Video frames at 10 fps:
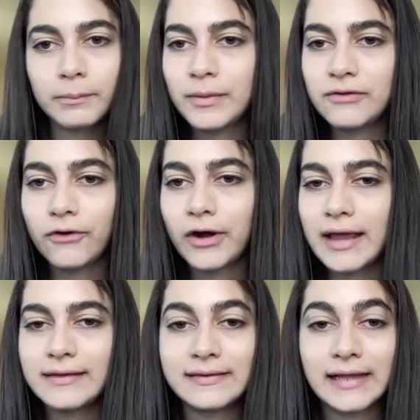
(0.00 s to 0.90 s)
before
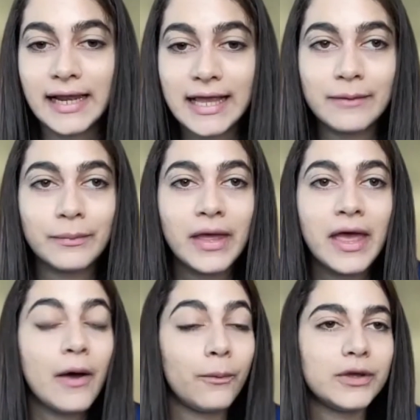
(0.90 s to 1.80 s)
I sleep,
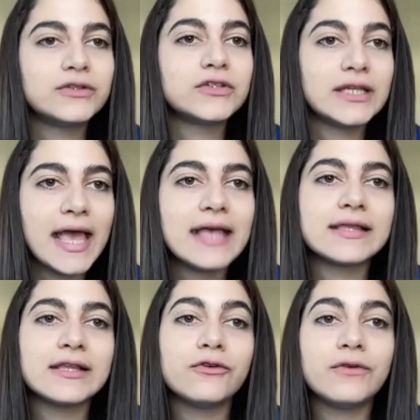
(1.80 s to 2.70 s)
which, yes,
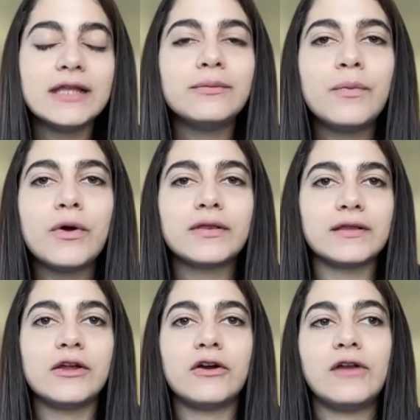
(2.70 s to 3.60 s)
you read
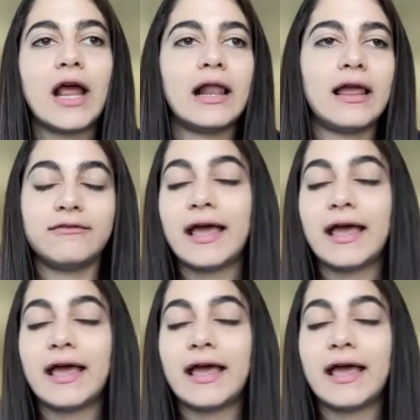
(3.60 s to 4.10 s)
books in your real life.